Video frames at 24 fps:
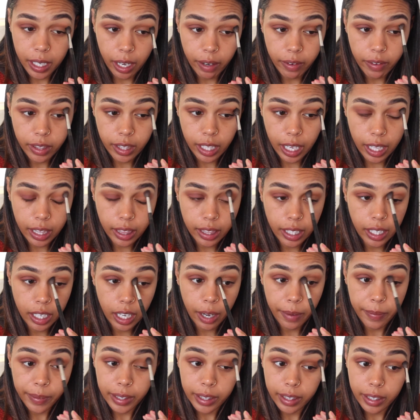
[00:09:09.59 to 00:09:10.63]
I think
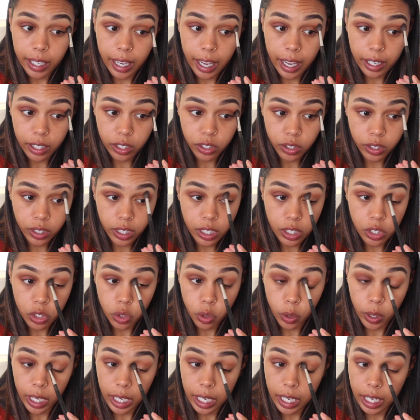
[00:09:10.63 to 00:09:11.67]
I would actually
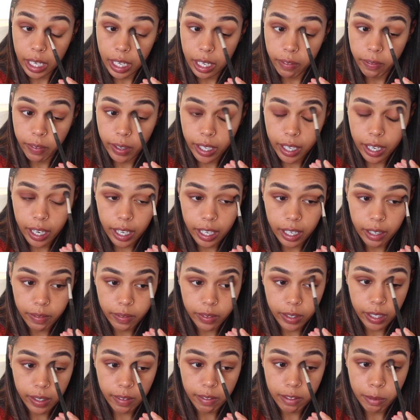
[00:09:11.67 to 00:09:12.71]
enjoy it if I kind of
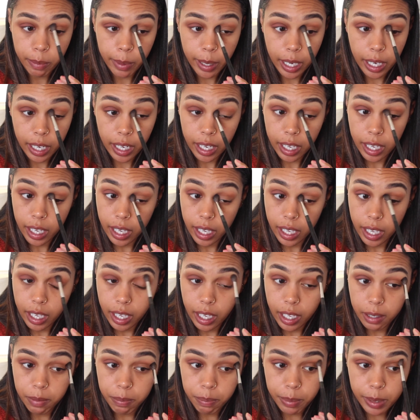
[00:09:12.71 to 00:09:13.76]
lived by
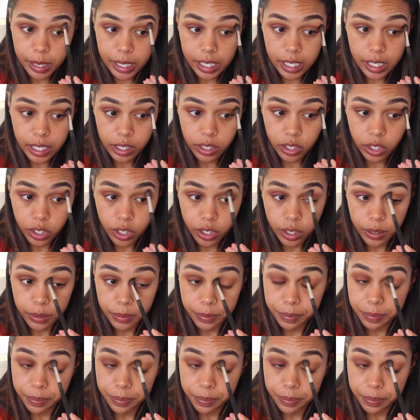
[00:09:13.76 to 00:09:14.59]
a beach.